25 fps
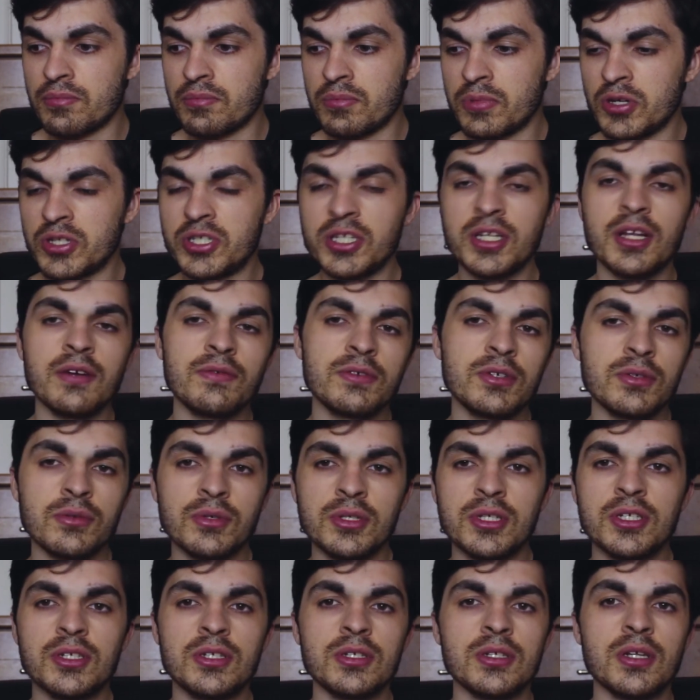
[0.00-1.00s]
But you never do a
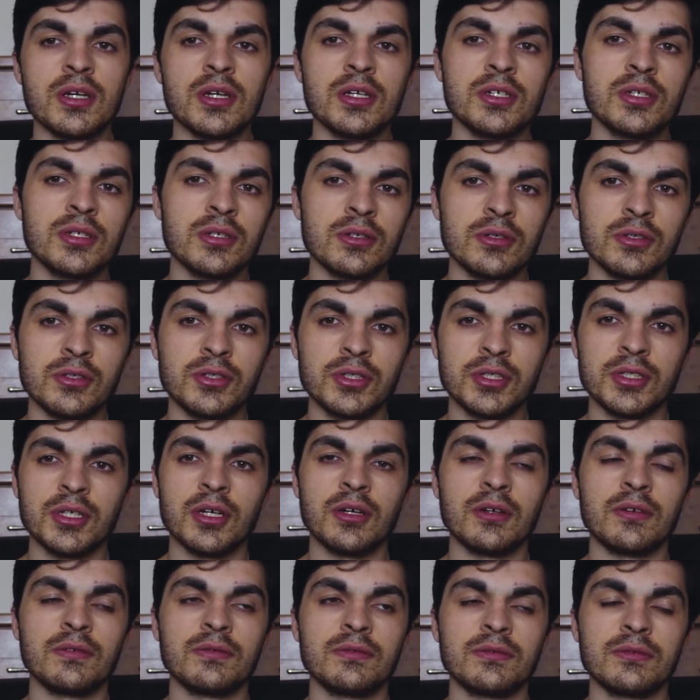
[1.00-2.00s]
dissertation on
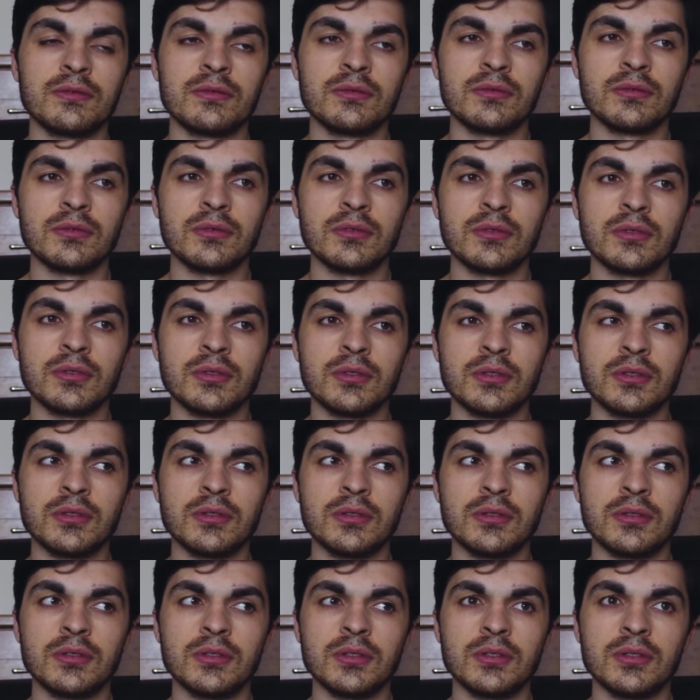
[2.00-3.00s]
yourself,
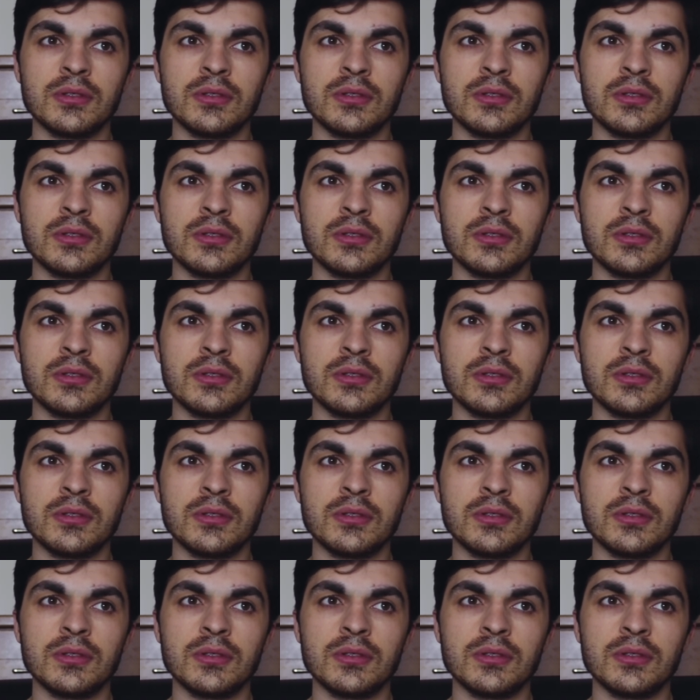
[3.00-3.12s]
and